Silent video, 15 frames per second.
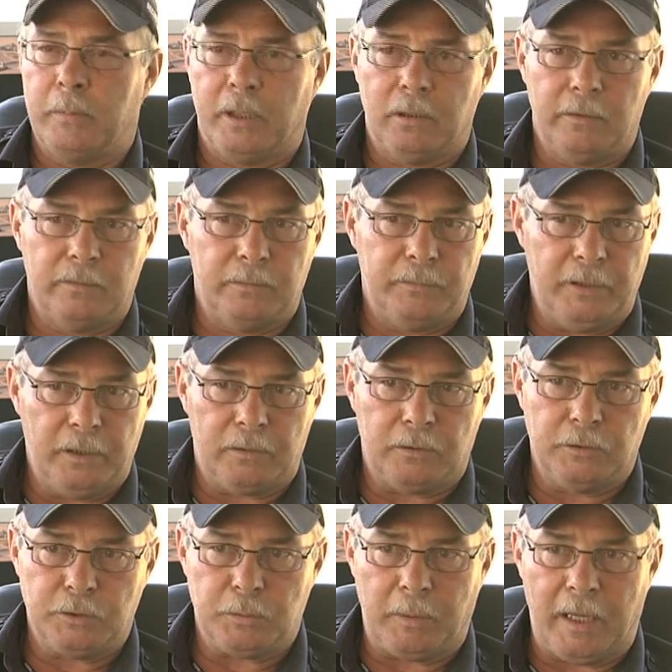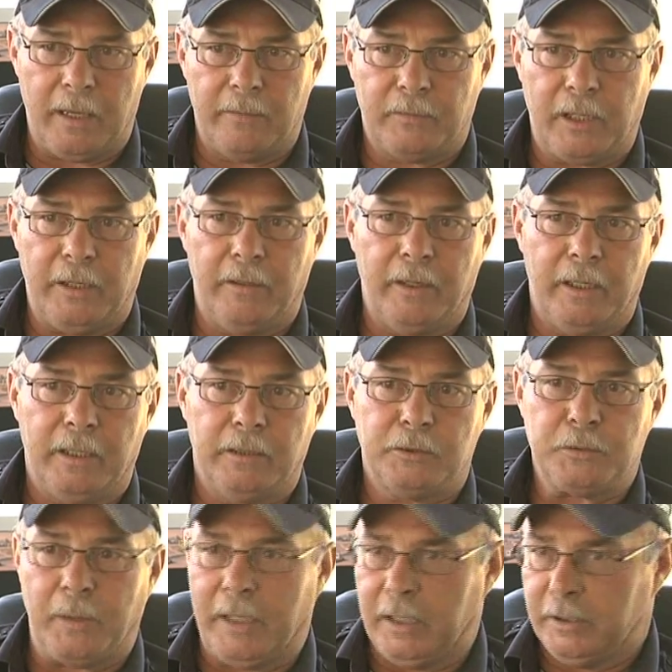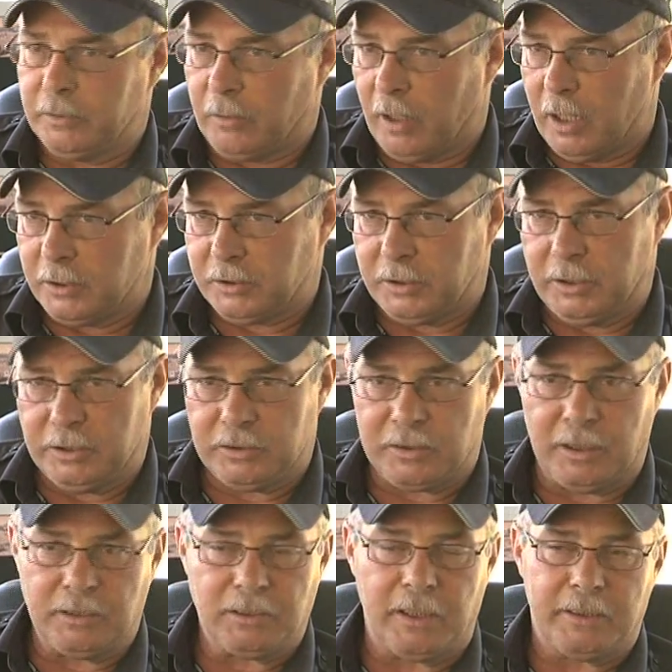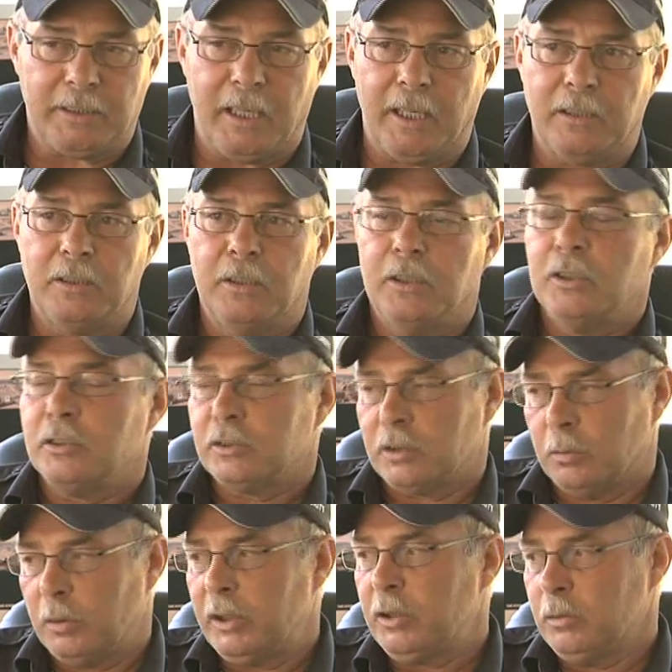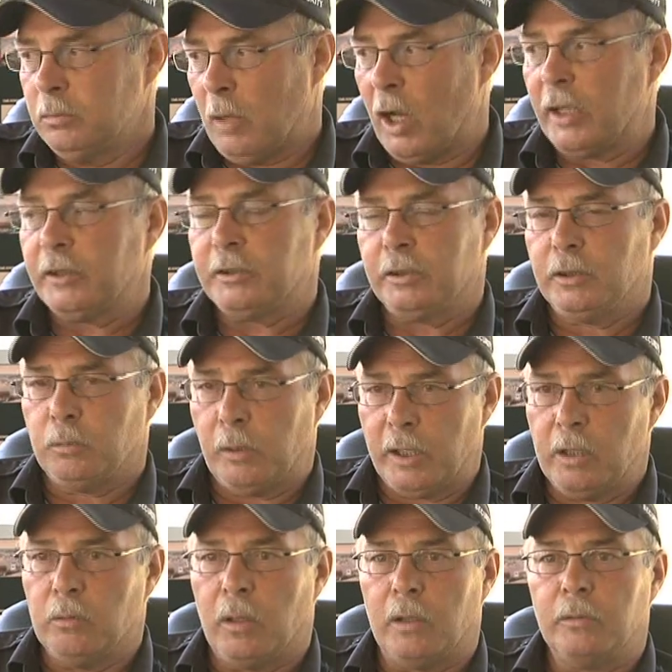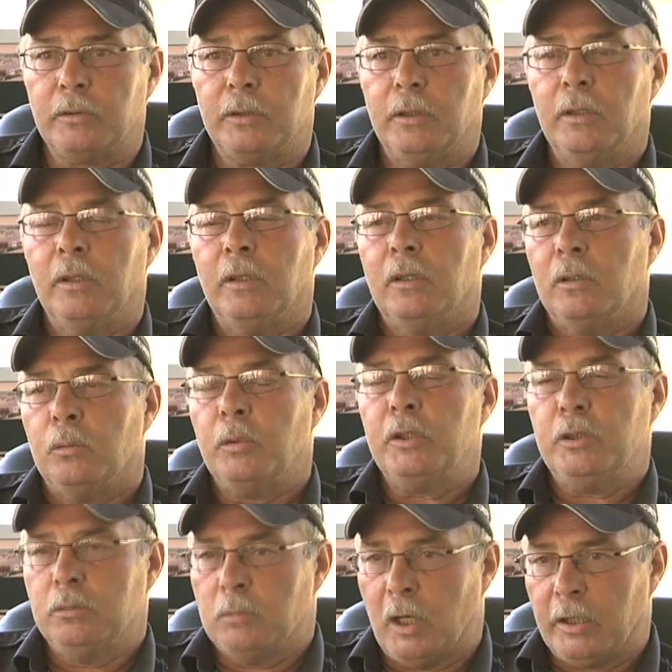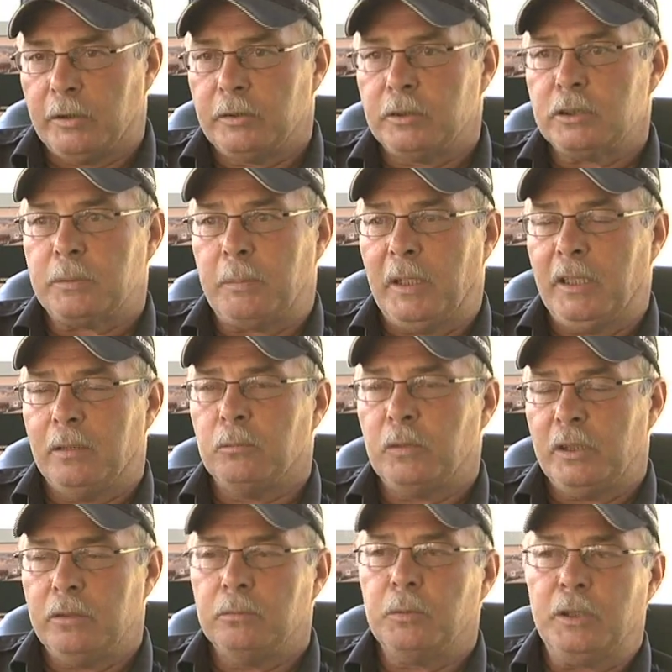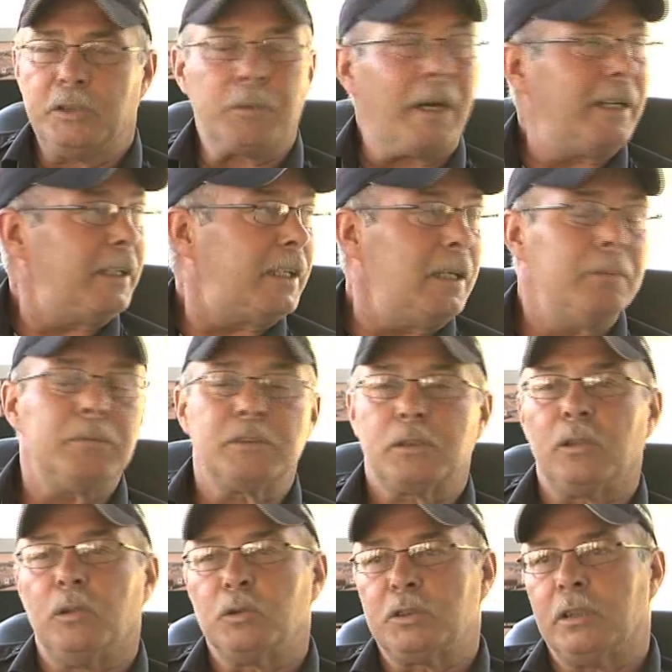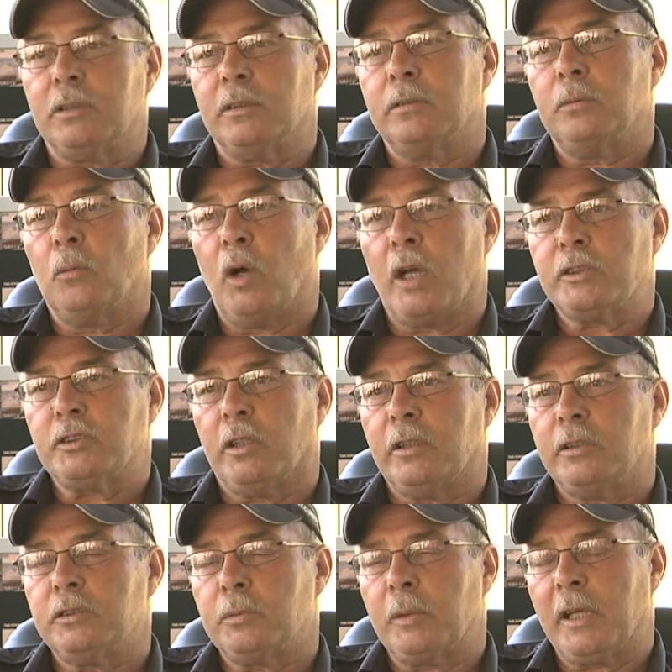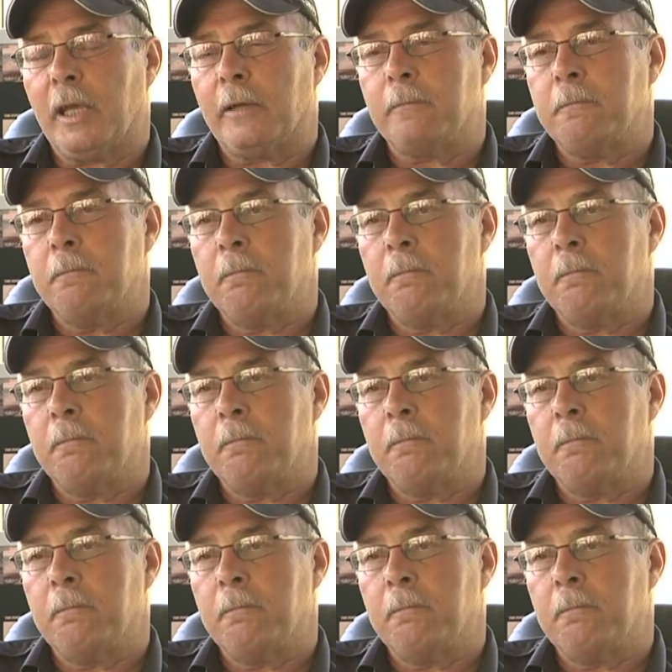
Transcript: metal of vehicles we have carrying train crossings, things like that. So we do monitor. We go out. We do monitor speed, and we try to keep as close a watch on as we can.